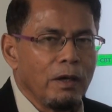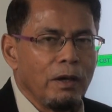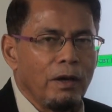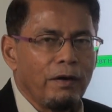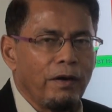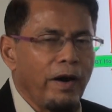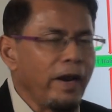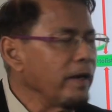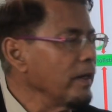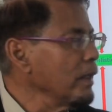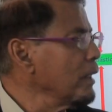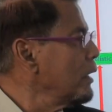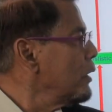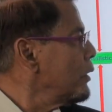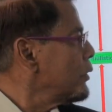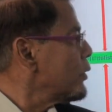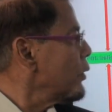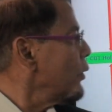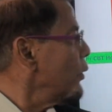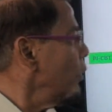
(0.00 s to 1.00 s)
All right.
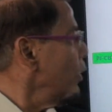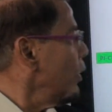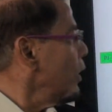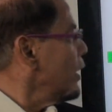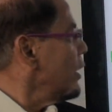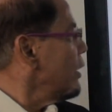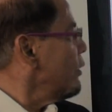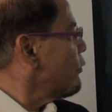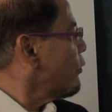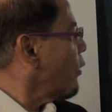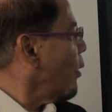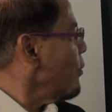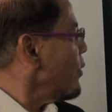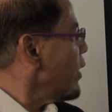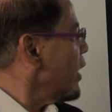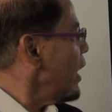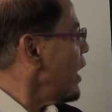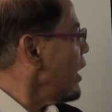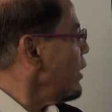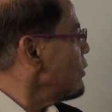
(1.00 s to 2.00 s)
So from
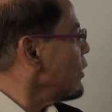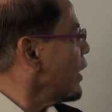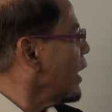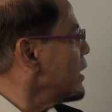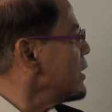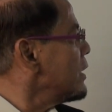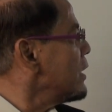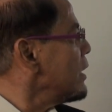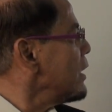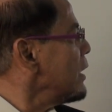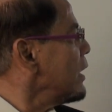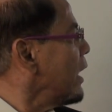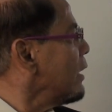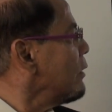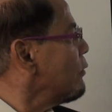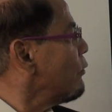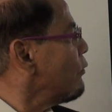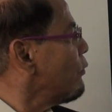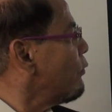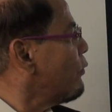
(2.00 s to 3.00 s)
here you can see that
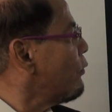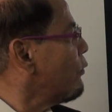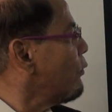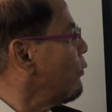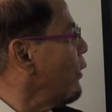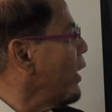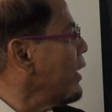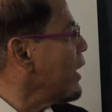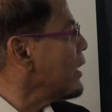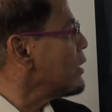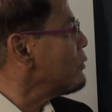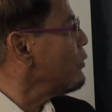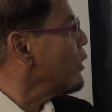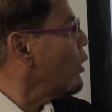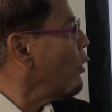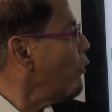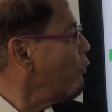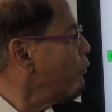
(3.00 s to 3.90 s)
as we go